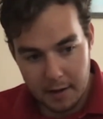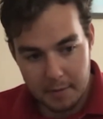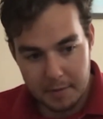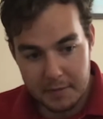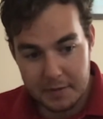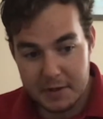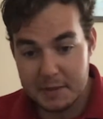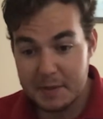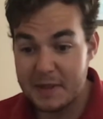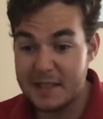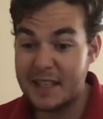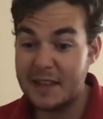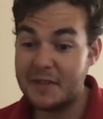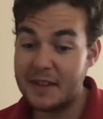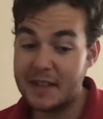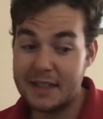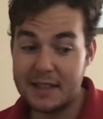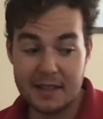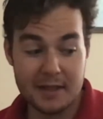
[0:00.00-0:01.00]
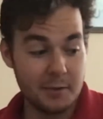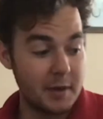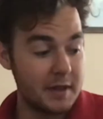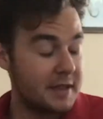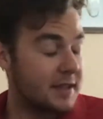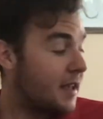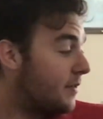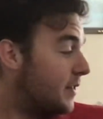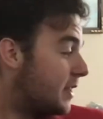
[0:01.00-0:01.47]
Specifically to the
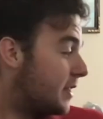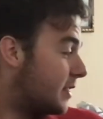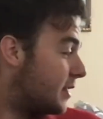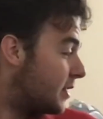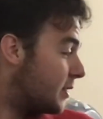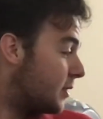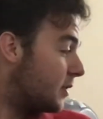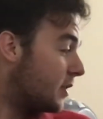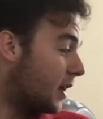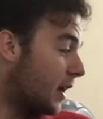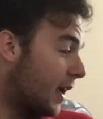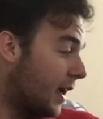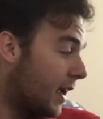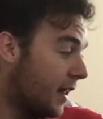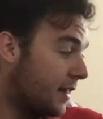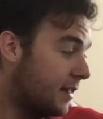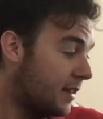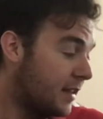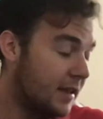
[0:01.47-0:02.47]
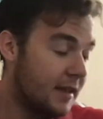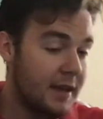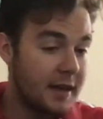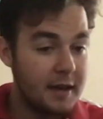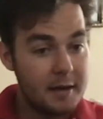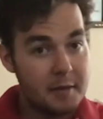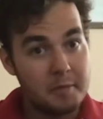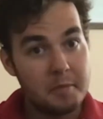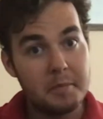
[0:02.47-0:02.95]
172, looking at the
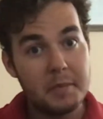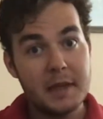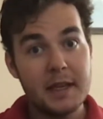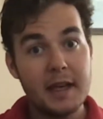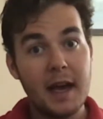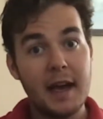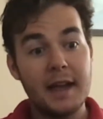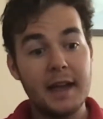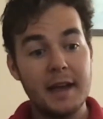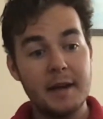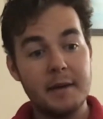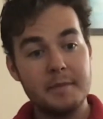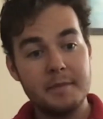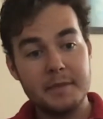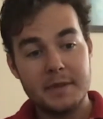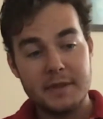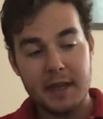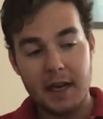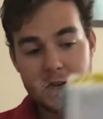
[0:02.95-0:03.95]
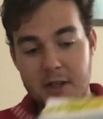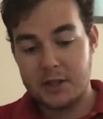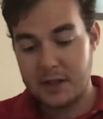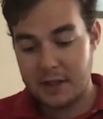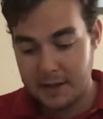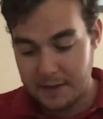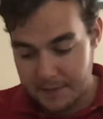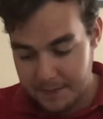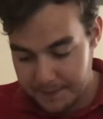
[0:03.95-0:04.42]
PIM
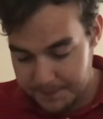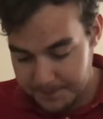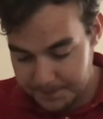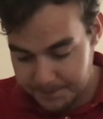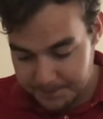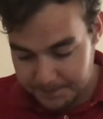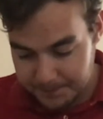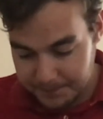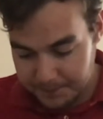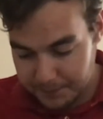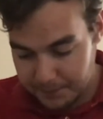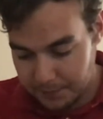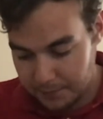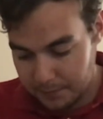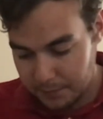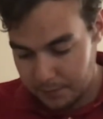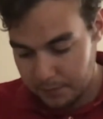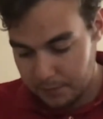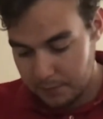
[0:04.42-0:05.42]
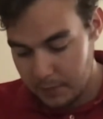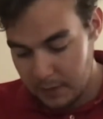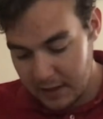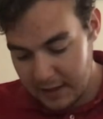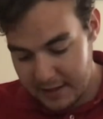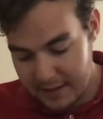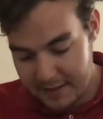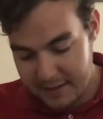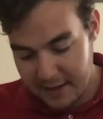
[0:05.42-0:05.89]
section
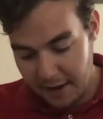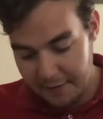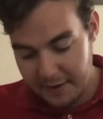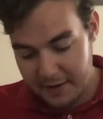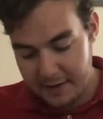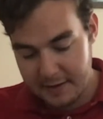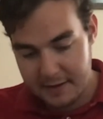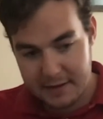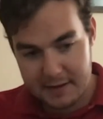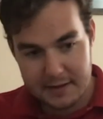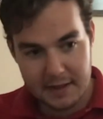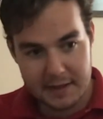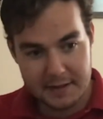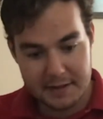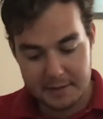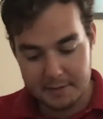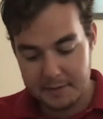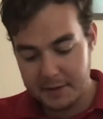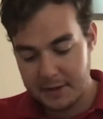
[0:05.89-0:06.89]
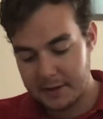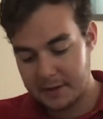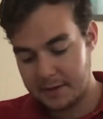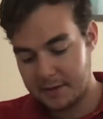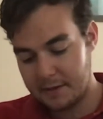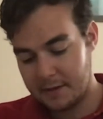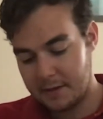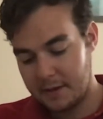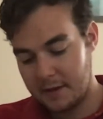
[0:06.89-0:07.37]
7, systems,
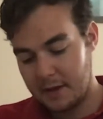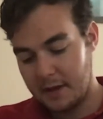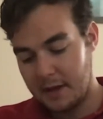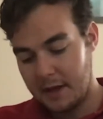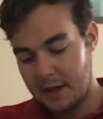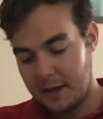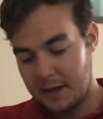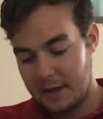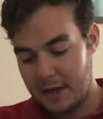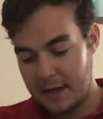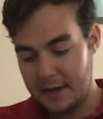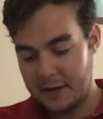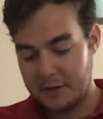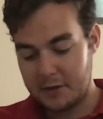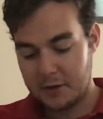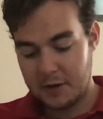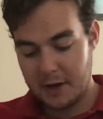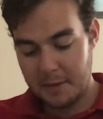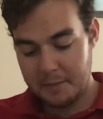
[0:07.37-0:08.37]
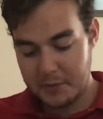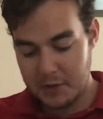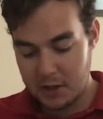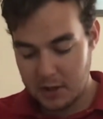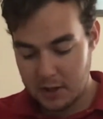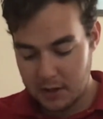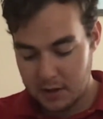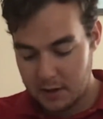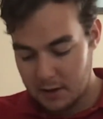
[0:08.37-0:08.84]

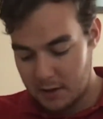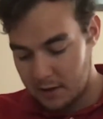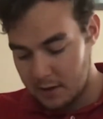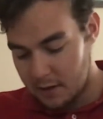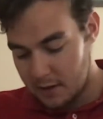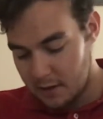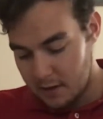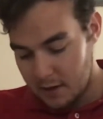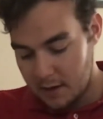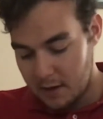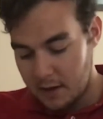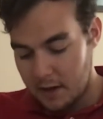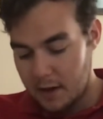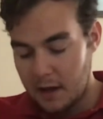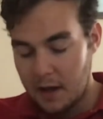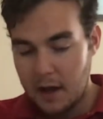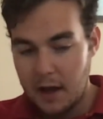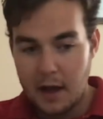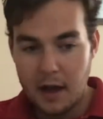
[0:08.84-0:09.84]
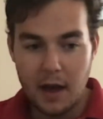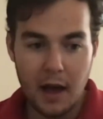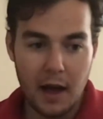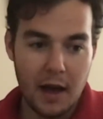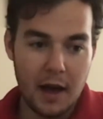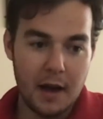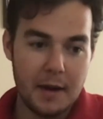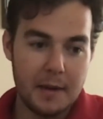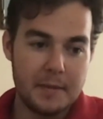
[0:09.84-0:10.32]
description.
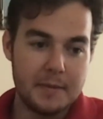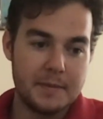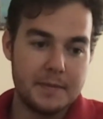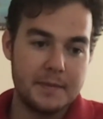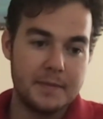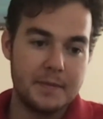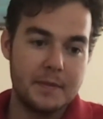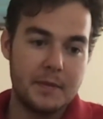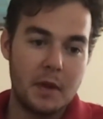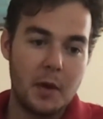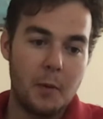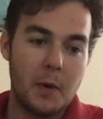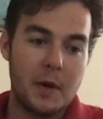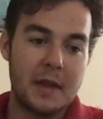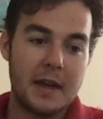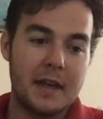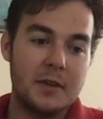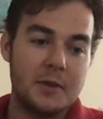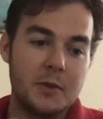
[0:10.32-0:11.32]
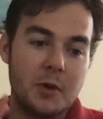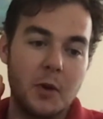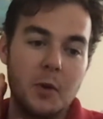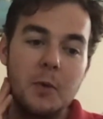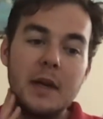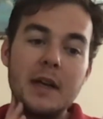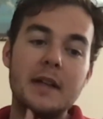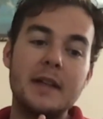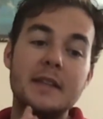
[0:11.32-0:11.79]
When the control
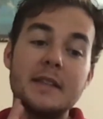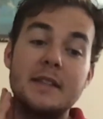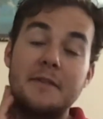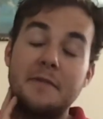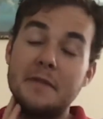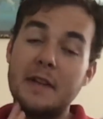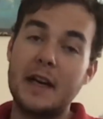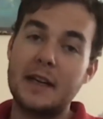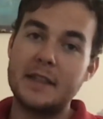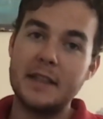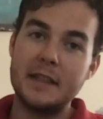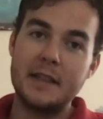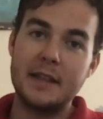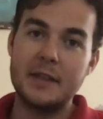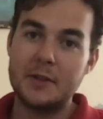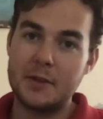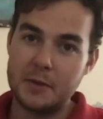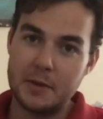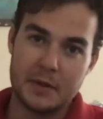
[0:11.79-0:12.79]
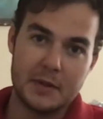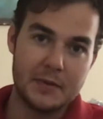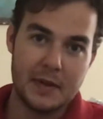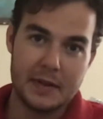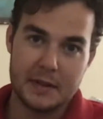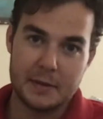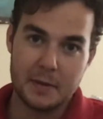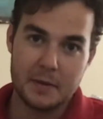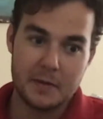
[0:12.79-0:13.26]
wheel is deflected, control wheel is a
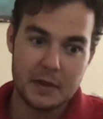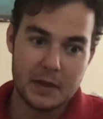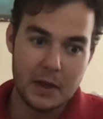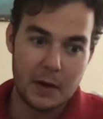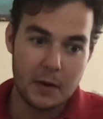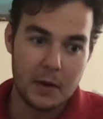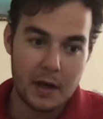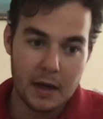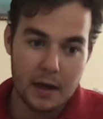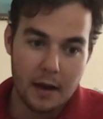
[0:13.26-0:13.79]
fancy word for yoke,